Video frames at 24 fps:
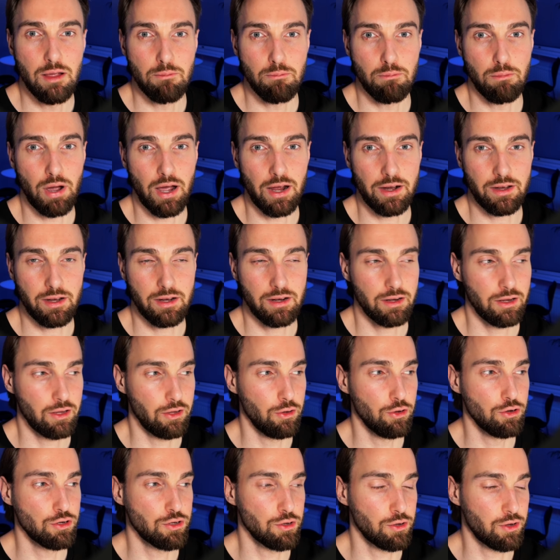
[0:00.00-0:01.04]
But
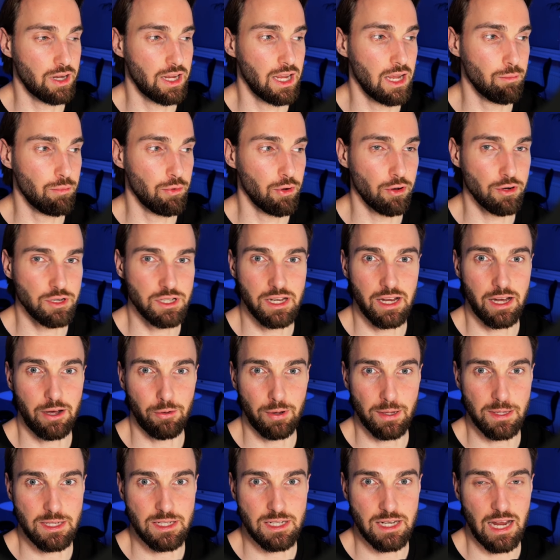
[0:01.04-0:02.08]
you should keep your
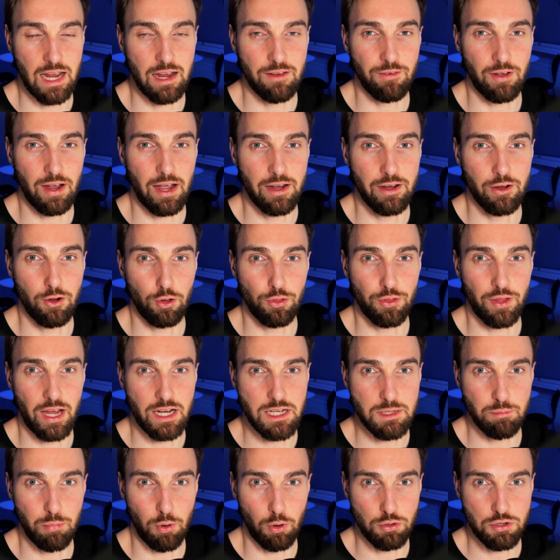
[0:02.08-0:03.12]
secrets safe and not
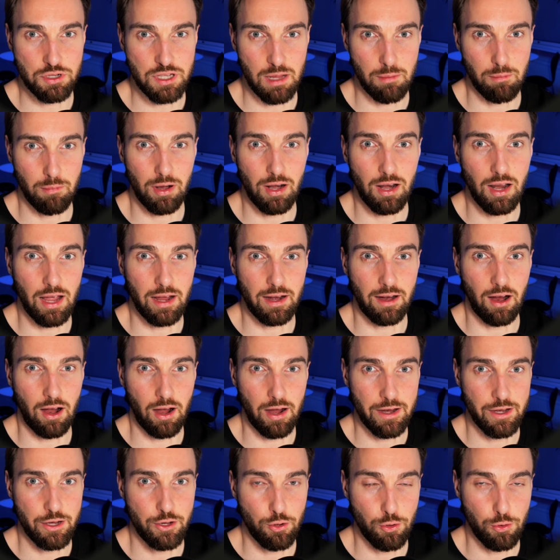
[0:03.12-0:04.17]
expose them like
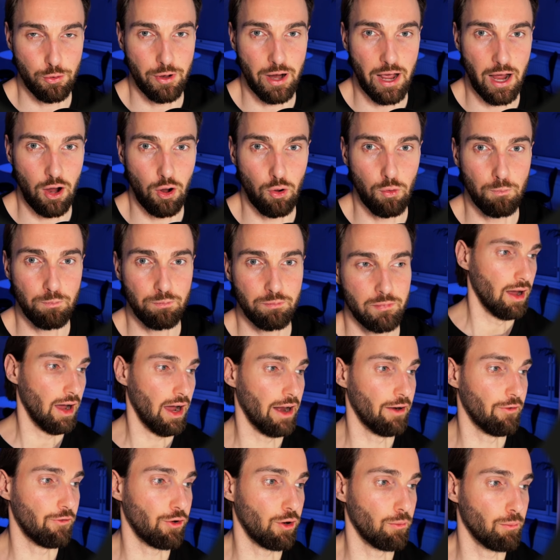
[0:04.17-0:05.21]
I do now.
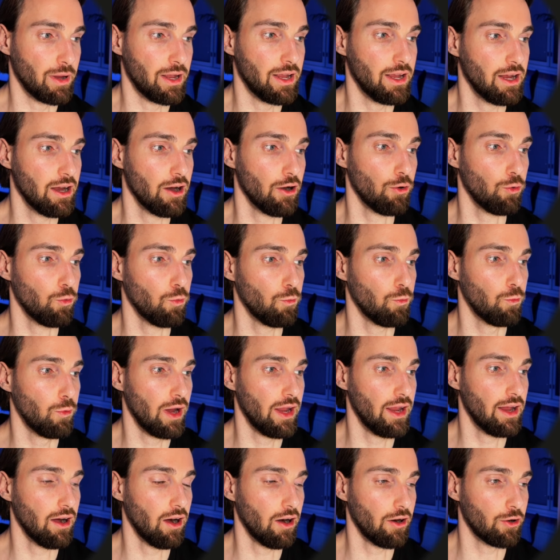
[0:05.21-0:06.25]
And from here
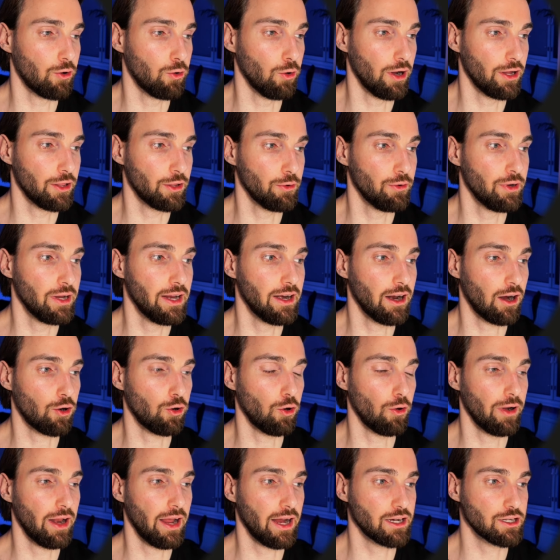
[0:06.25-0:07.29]
we are going to need a
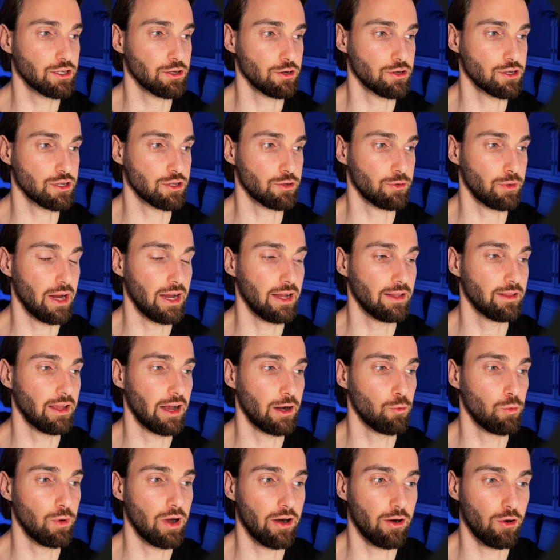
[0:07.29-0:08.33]
connection string
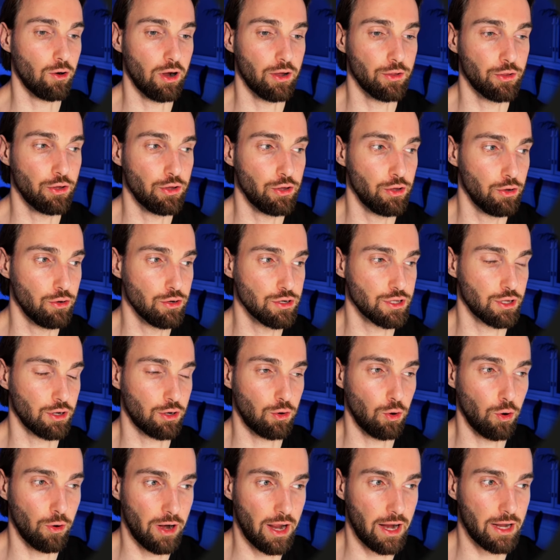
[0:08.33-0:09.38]
that we are going to use to
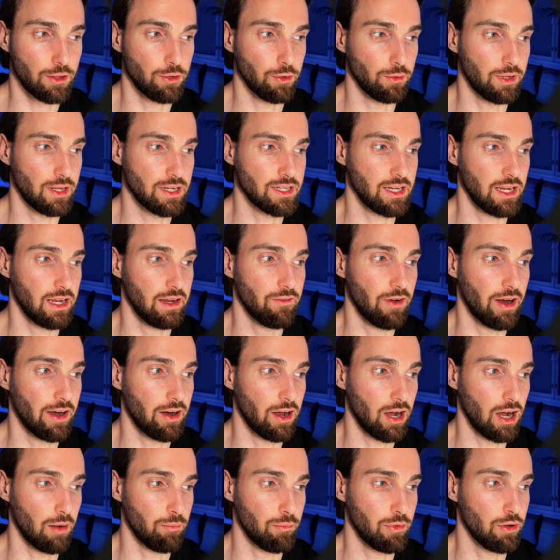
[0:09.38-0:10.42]
connect to this Event
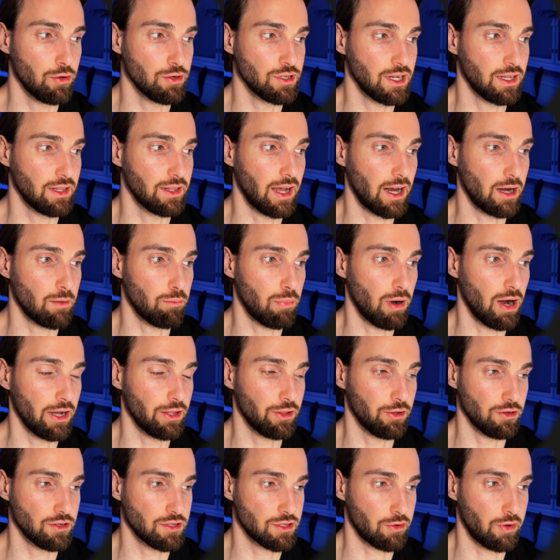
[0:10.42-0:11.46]
Hub using that
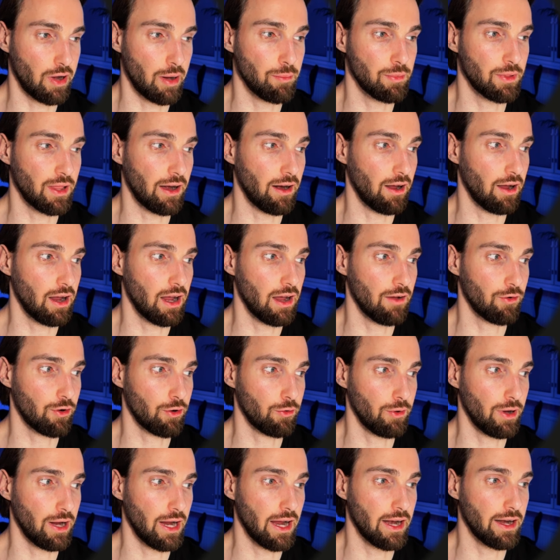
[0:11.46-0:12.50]
Python script that I have
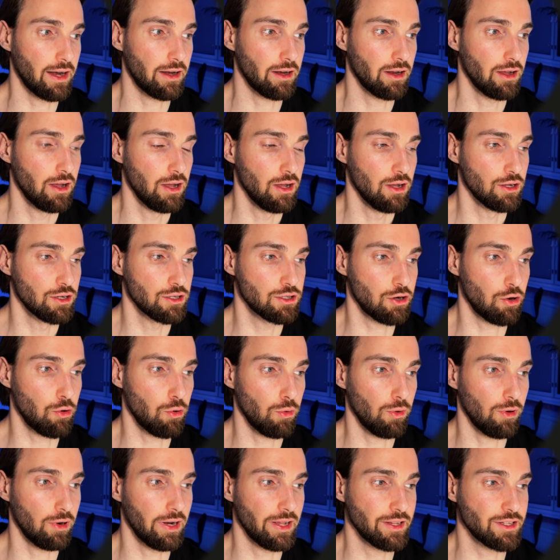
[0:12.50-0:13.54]
created.
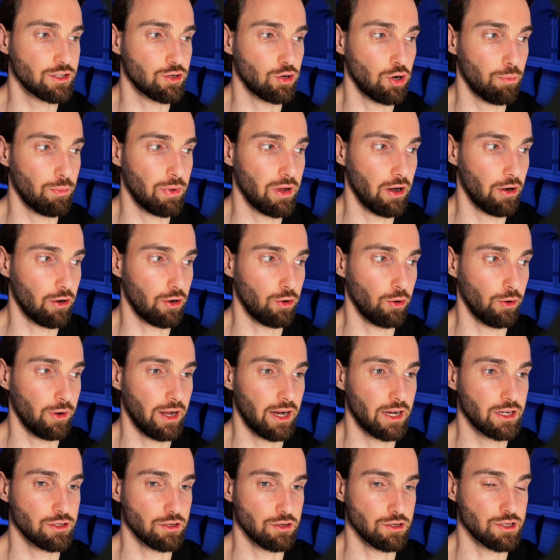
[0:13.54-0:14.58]
So let's copy our
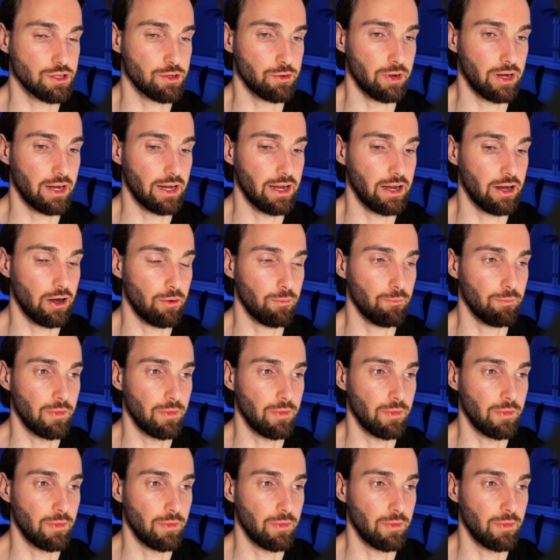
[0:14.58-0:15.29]
connection string here.